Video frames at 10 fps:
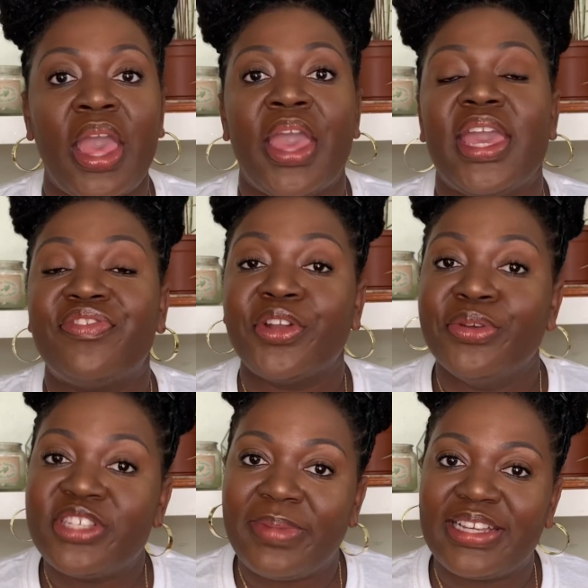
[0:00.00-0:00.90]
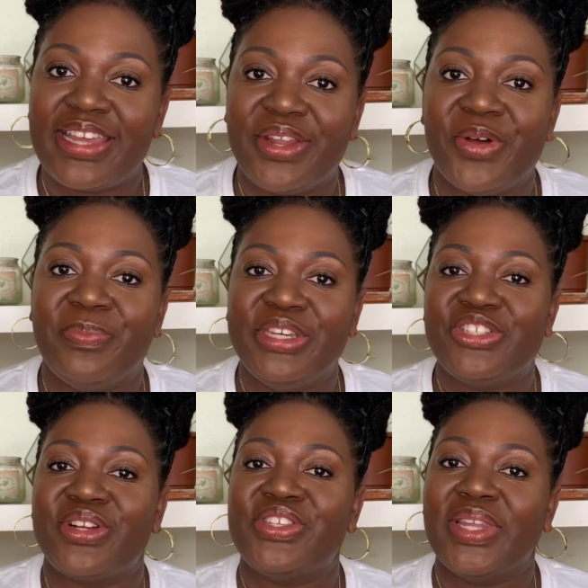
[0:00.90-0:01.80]
If you're new to my channel, be
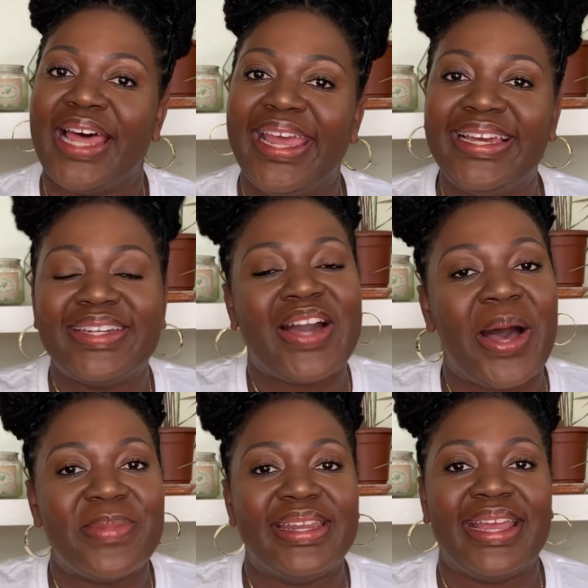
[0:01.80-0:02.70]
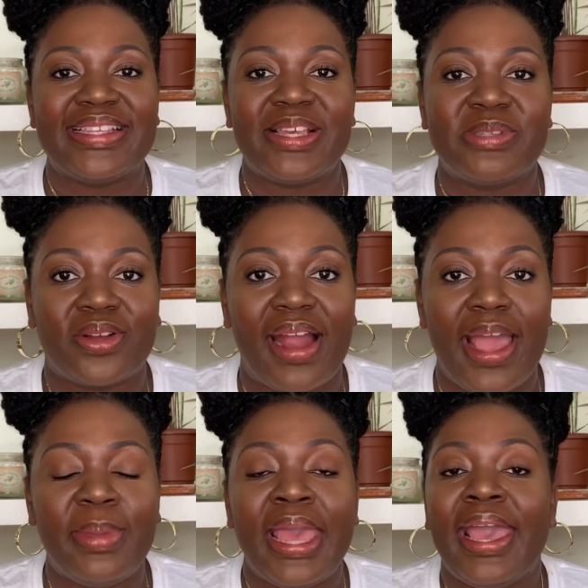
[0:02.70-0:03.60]
sure to like, comment, and
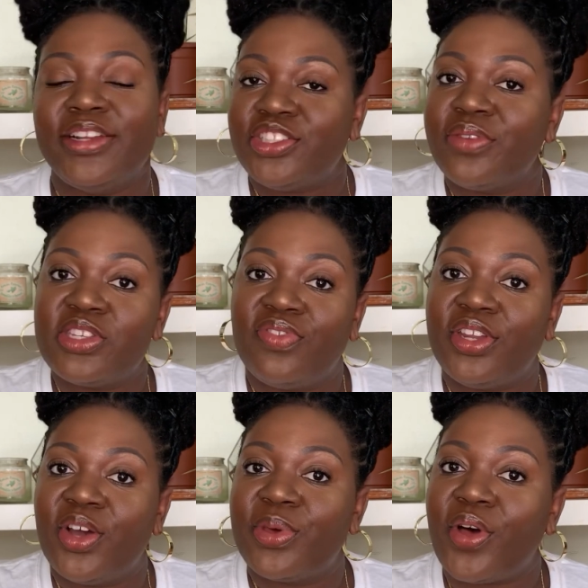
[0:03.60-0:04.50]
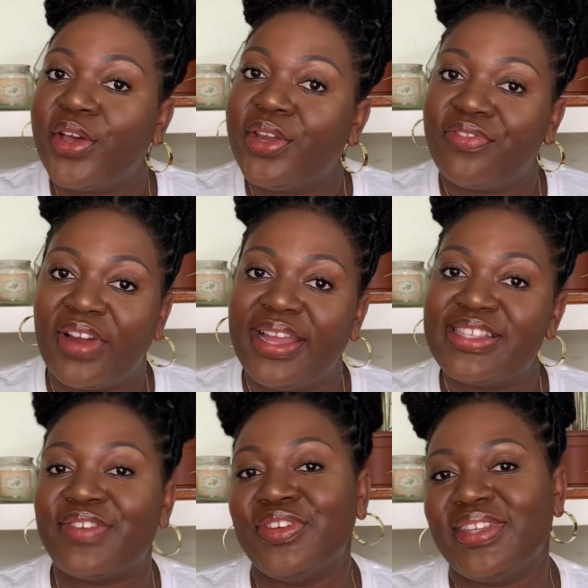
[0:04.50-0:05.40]
subscribe, and share this video with all your friends
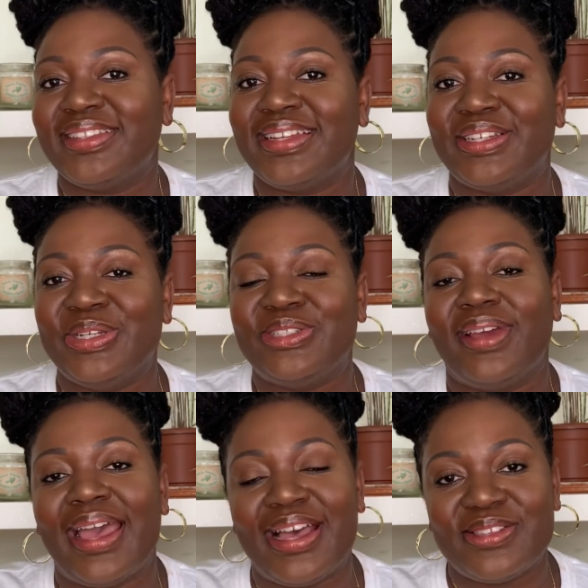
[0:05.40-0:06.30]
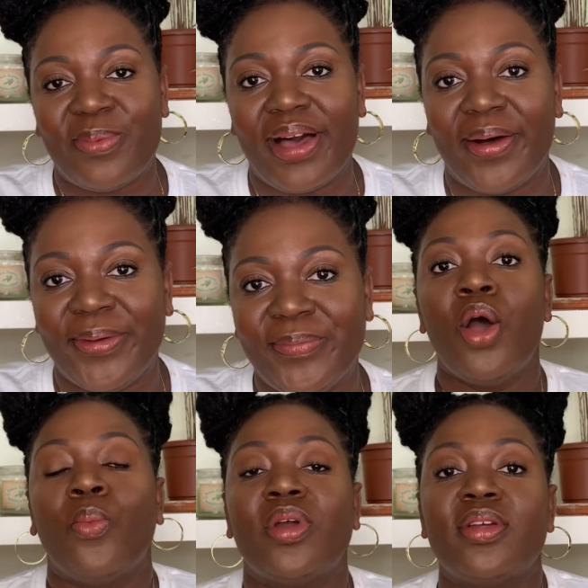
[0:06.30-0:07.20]
if you think that they'll enjoy it as well.
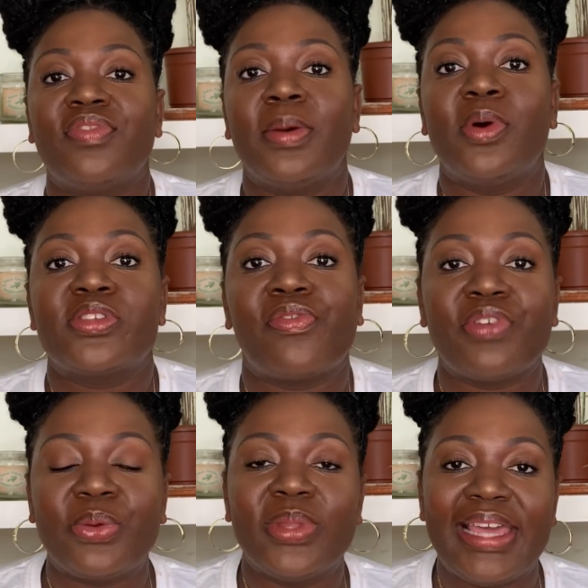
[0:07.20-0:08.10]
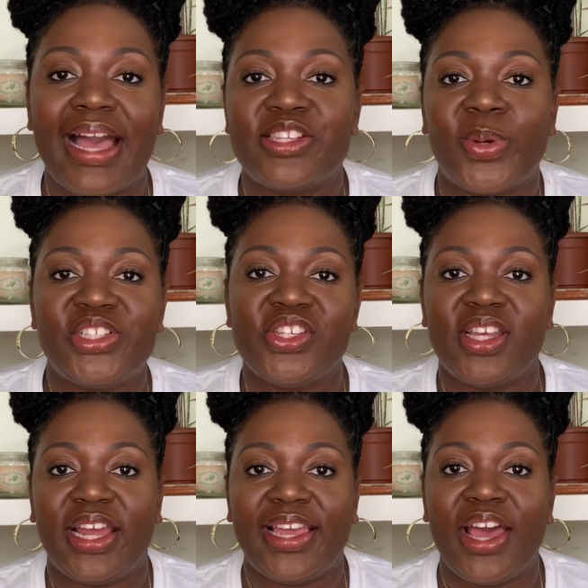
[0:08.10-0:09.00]
One of the most frequently asked questions that
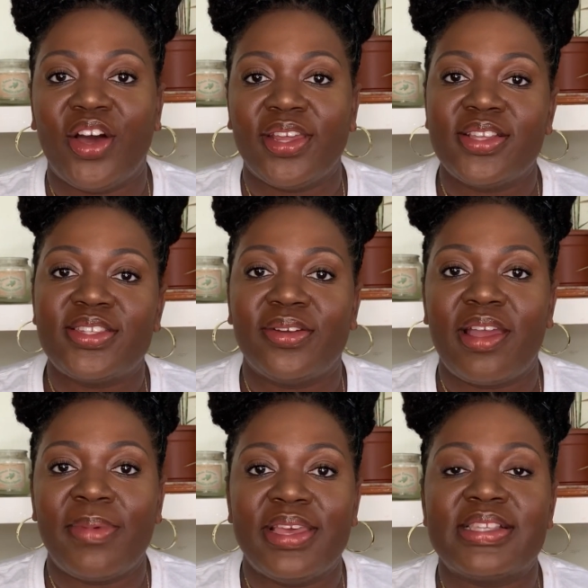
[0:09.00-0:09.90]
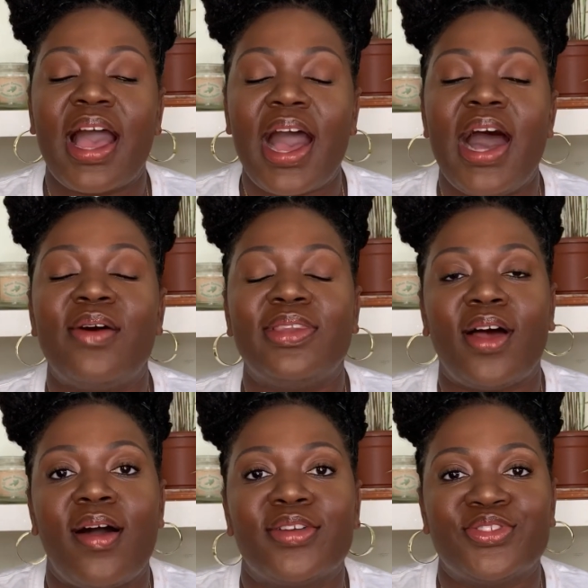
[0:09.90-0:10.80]
I get on Instagram is, how
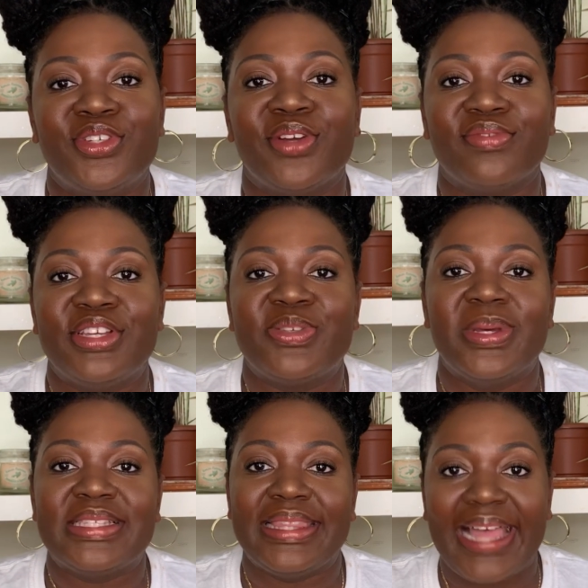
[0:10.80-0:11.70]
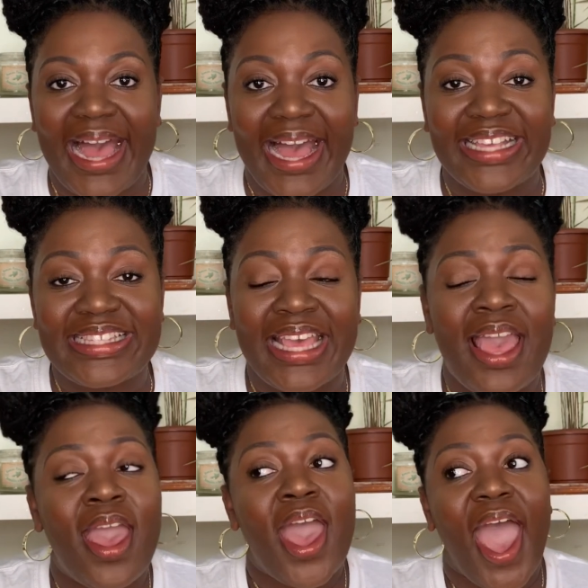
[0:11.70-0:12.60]
long do your retwists last?
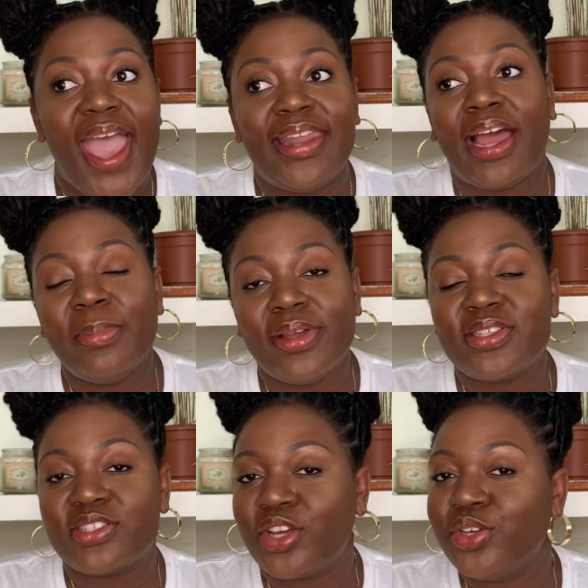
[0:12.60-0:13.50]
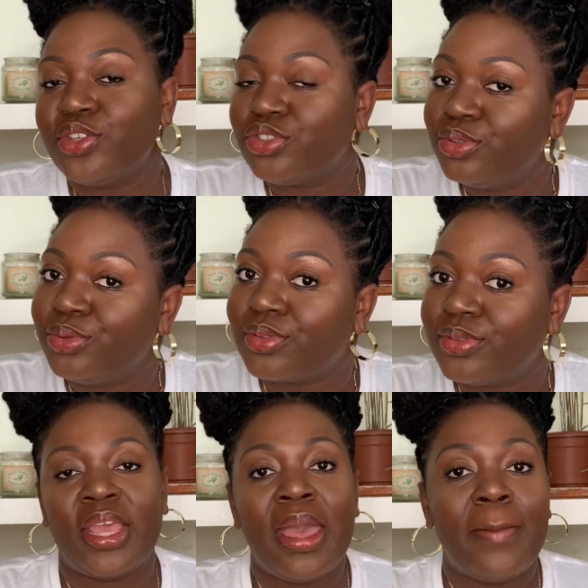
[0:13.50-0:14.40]
And I'm here to tell you the truth.
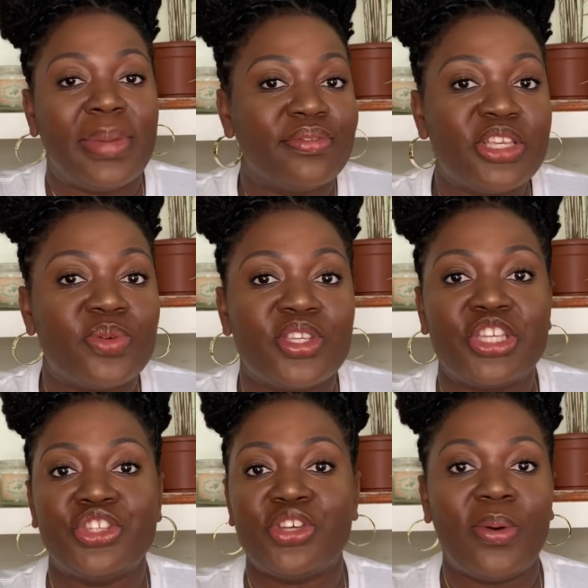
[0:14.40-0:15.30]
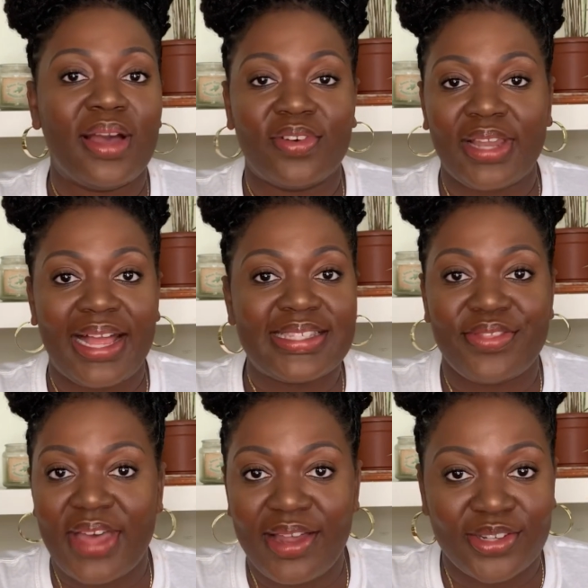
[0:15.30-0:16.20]
My retwists don't ever last
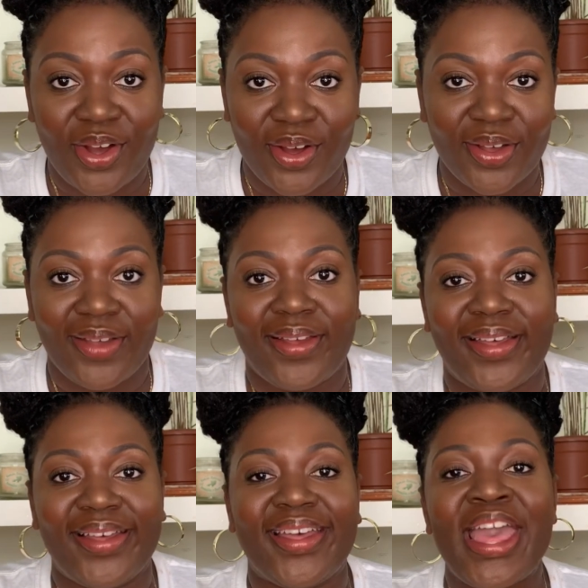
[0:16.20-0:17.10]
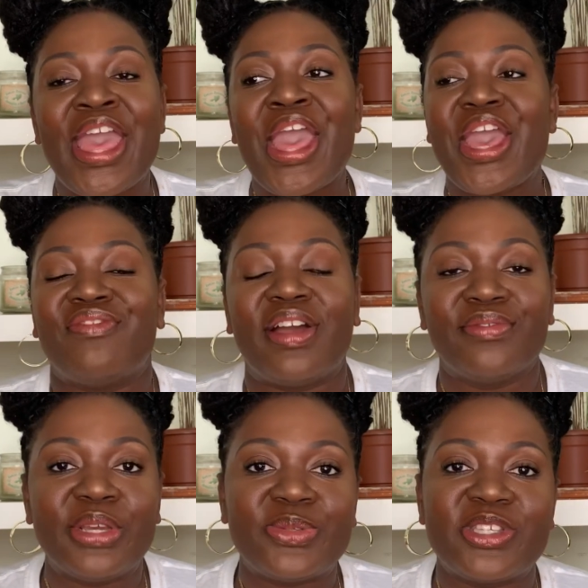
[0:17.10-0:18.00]
that long. If I
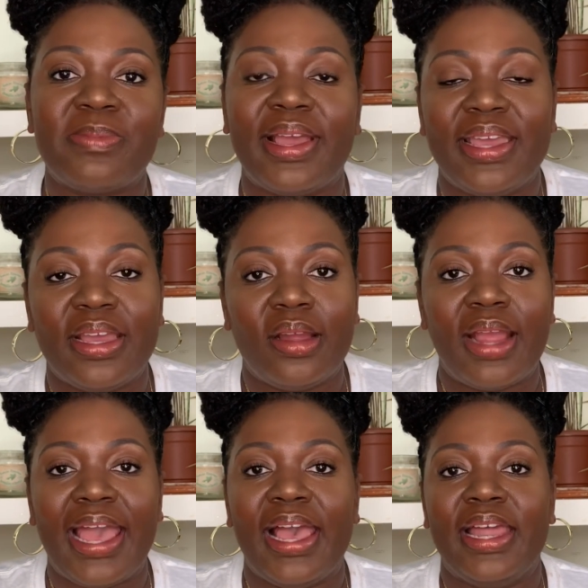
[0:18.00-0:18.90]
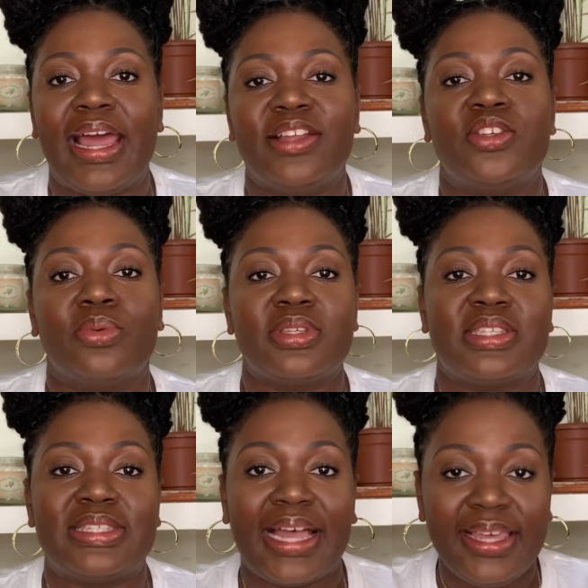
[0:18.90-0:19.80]
retwist my hair and I don't
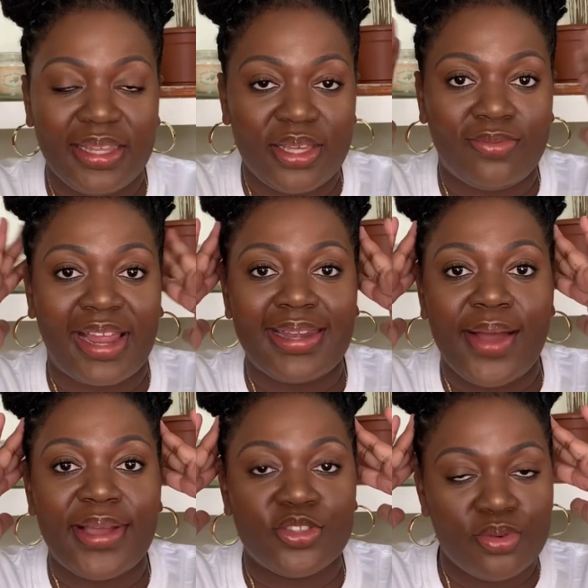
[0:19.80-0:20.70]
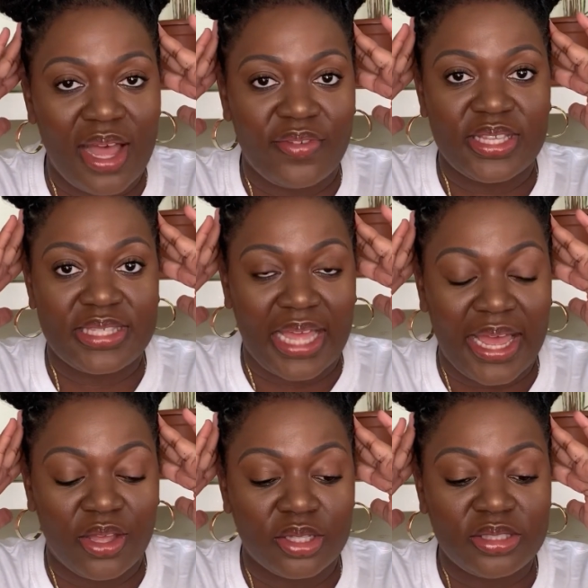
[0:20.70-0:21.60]
style it, right now I do have it
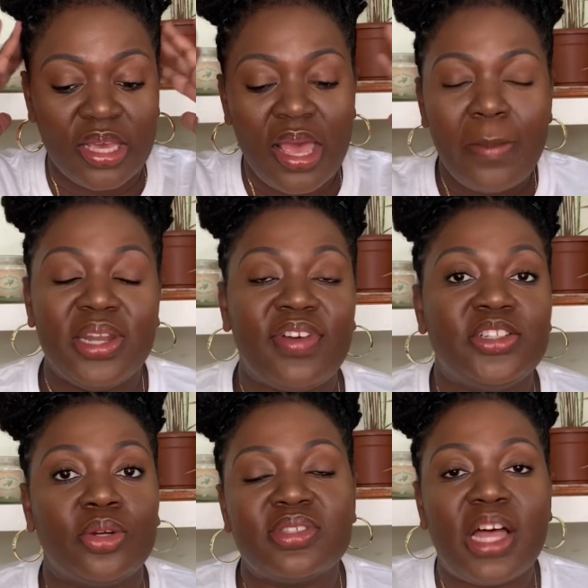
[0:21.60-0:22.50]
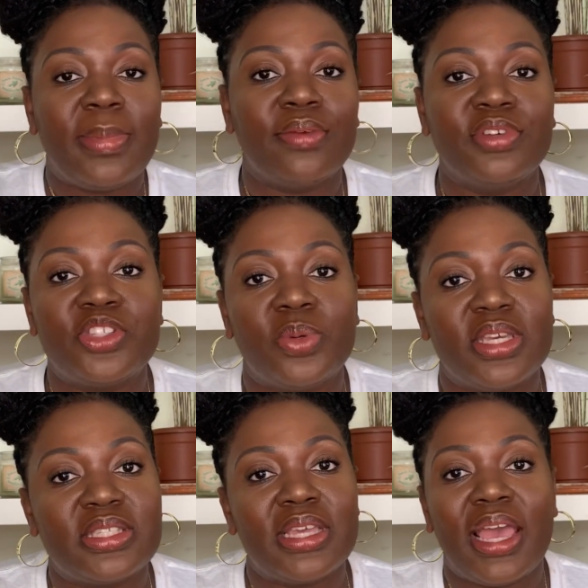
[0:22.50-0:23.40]
styled, but if I don't style my
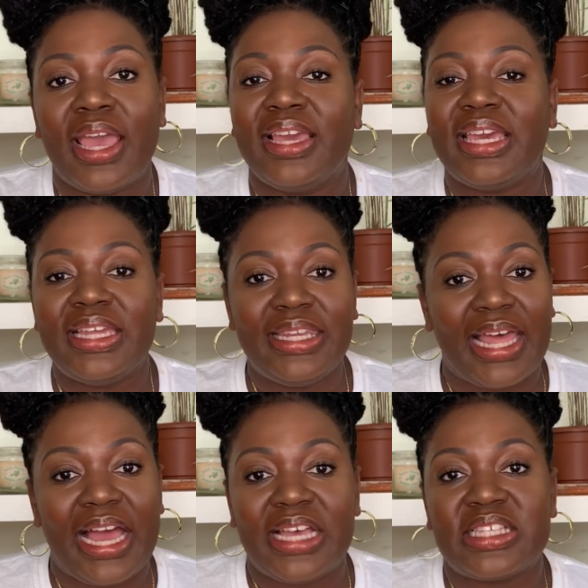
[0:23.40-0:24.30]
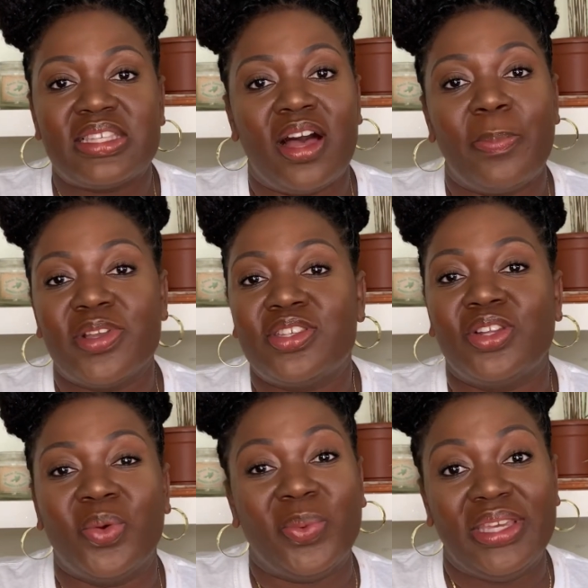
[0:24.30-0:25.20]
retwist, it can last up until a
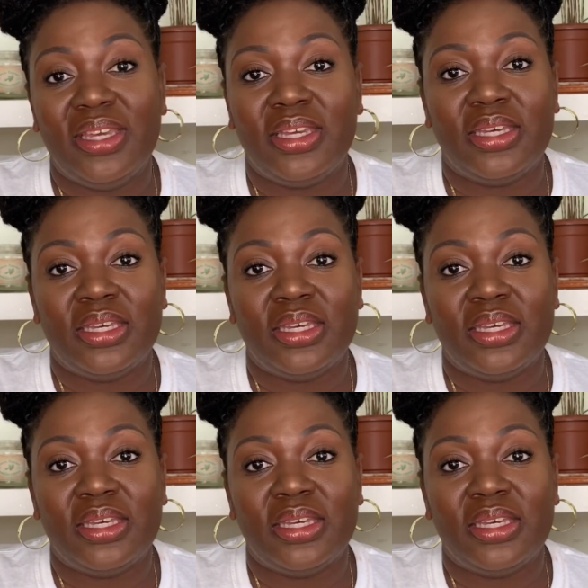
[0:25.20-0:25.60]
week.